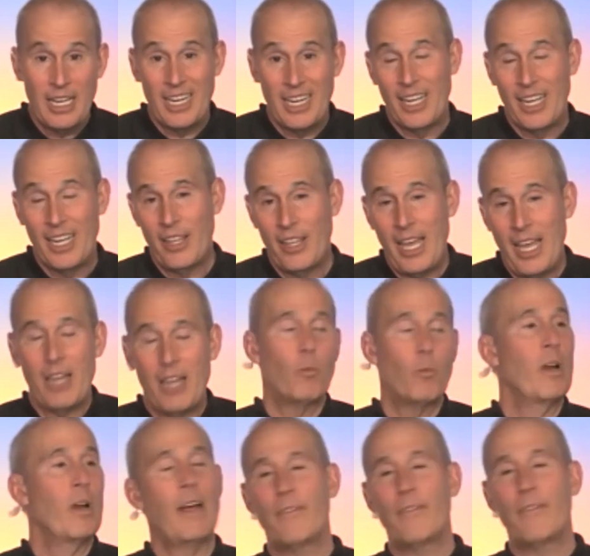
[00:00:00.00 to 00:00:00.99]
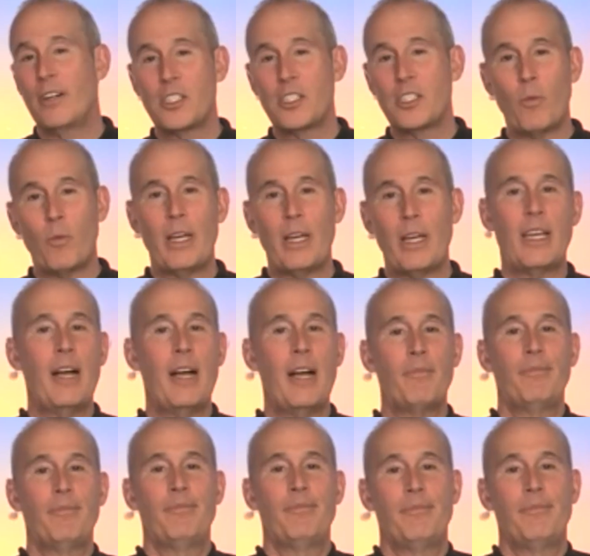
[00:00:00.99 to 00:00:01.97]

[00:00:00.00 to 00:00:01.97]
and then when I first wake up